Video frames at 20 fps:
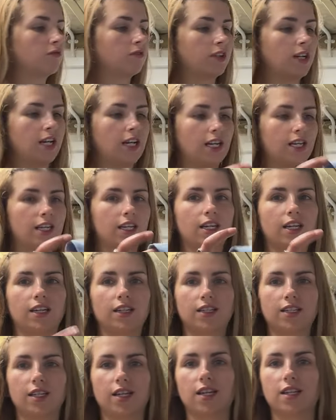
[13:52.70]
really
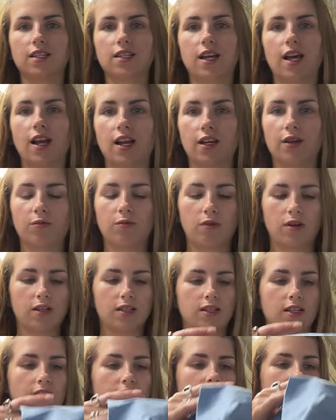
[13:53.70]
good at telling what
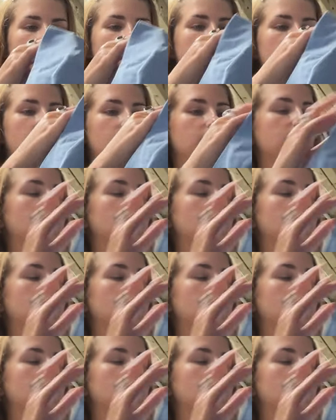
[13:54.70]
size things